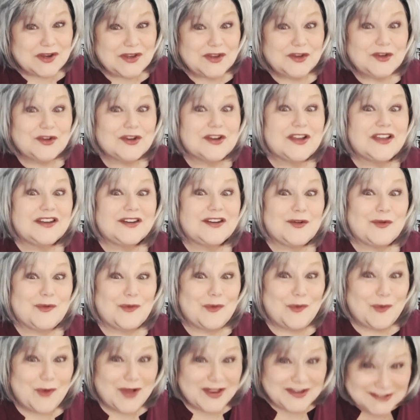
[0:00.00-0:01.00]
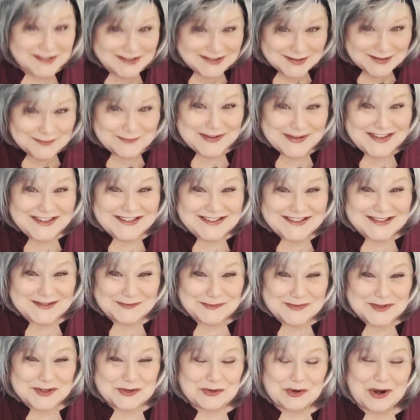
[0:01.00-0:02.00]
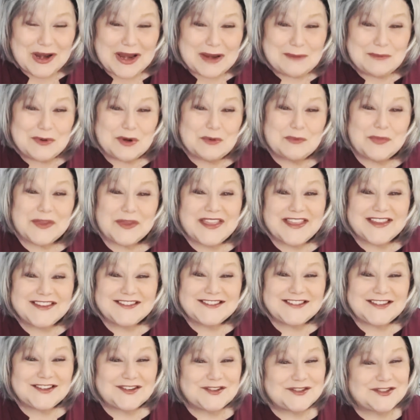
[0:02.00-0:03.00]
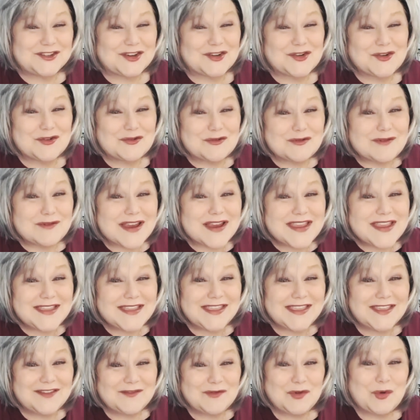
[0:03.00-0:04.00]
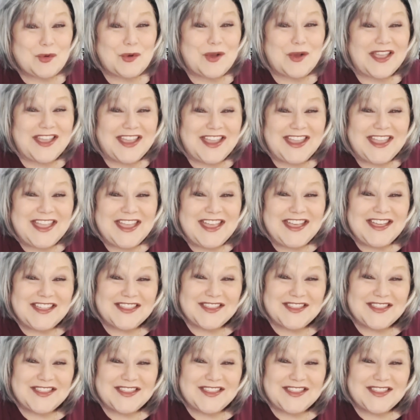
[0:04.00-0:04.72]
you're going to want to be a subscriber because there's a great giveaway